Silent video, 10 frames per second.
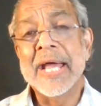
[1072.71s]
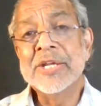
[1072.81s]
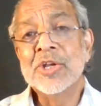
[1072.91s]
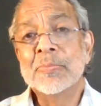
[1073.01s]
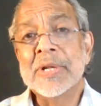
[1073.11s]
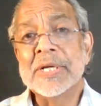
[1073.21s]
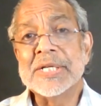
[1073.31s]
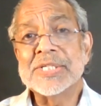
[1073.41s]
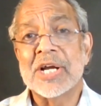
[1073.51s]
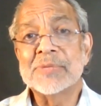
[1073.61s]
Mm. And
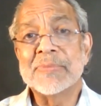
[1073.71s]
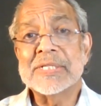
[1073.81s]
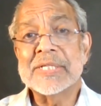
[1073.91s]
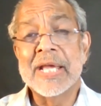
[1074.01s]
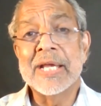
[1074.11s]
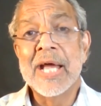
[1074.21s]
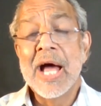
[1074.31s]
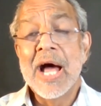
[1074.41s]
humility starts by saying,